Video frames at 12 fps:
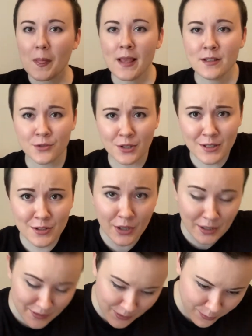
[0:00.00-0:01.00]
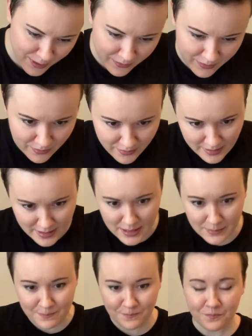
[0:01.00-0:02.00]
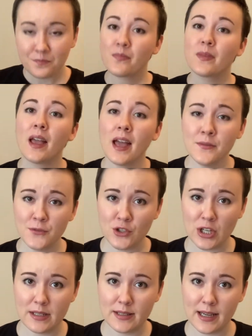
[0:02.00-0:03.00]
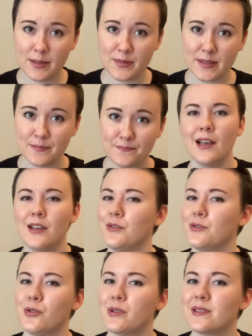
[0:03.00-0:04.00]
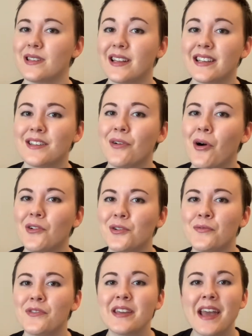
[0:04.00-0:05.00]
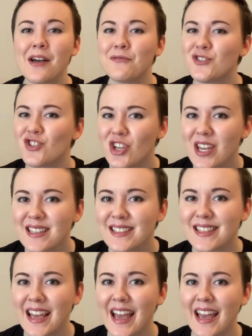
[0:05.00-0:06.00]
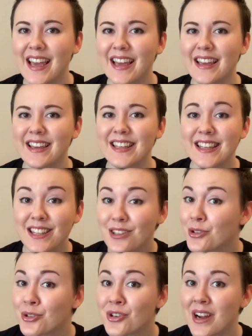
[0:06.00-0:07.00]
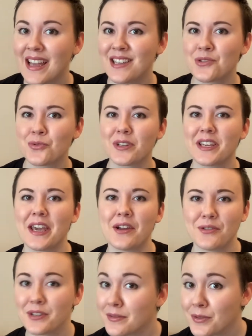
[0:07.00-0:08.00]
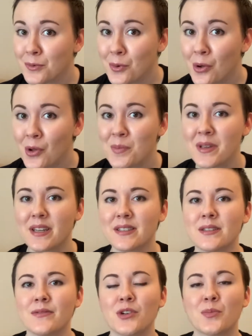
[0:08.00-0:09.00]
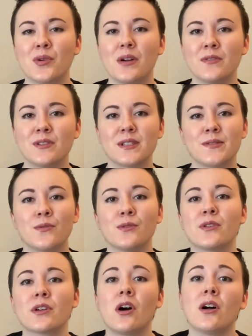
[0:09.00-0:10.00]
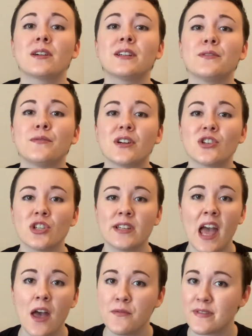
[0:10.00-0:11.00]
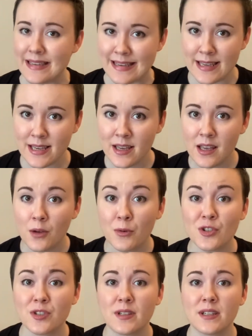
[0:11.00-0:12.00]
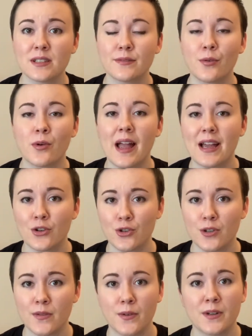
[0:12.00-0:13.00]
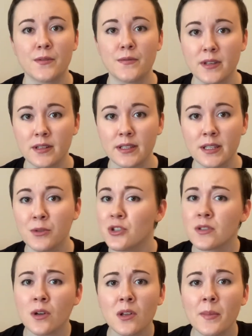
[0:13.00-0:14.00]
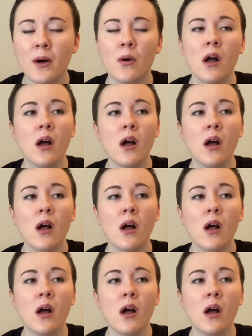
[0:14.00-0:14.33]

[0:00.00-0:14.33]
So let's start with the FJ types. You'll notice that I give all of the FJs a healer and or caregiver role because of their preference for the cognitive function FE, which stands for extroverted feeling, which is all about